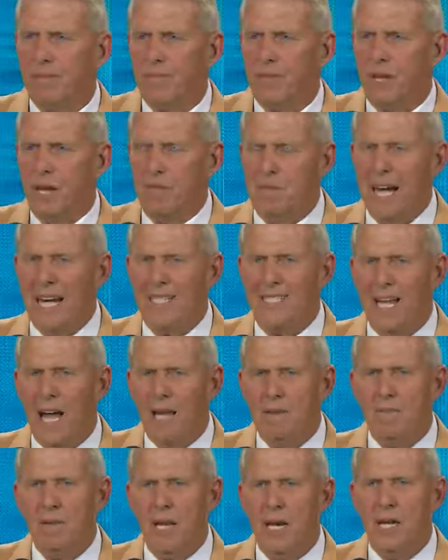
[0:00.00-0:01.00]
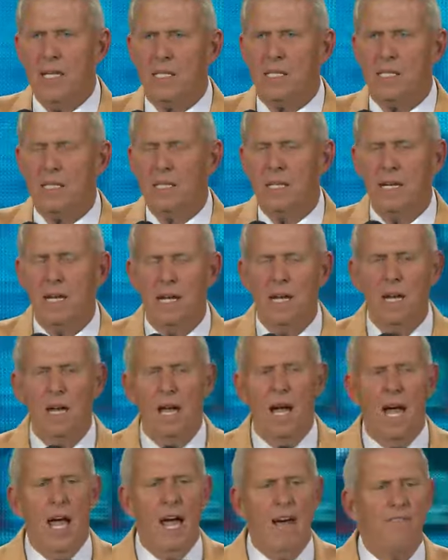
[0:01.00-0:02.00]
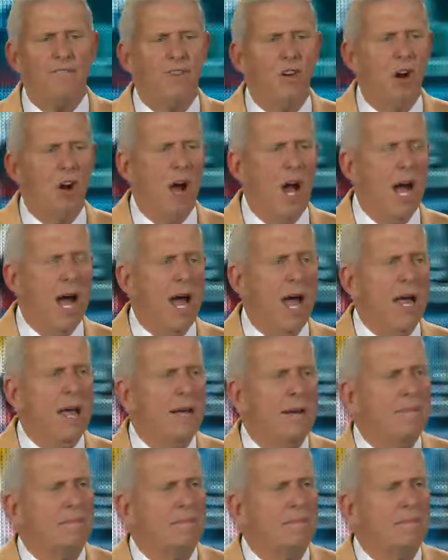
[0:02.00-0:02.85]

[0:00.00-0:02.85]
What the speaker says: about 10 minutes after I